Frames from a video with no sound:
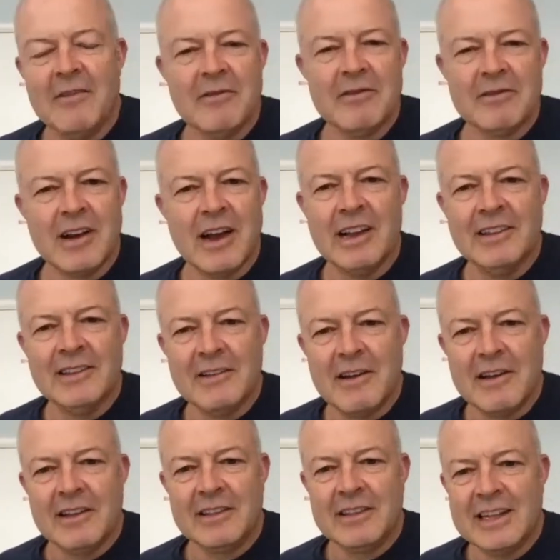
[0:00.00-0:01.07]
right? So
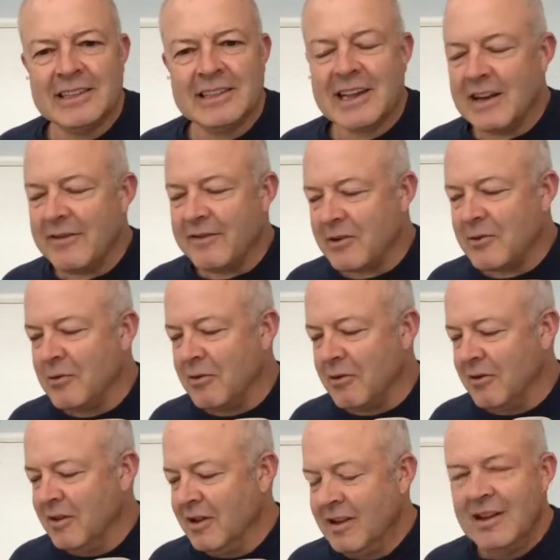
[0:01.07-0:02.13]
I think that's kind of a
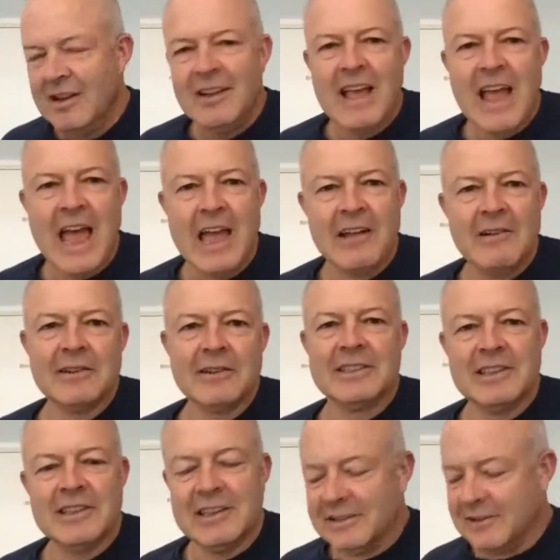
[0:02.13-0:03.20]
cool angle
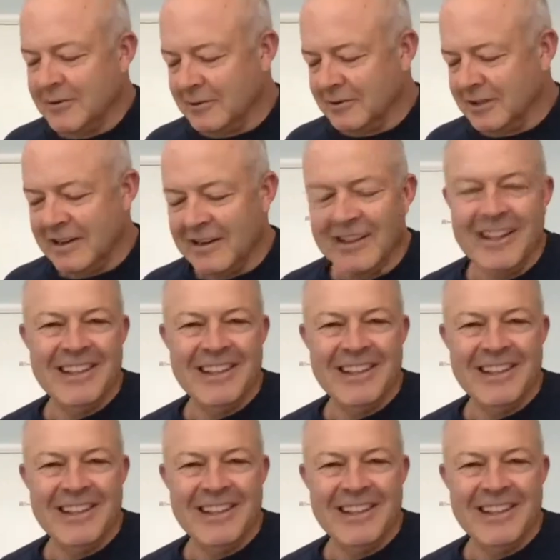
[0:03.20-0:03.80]
to this whole deal.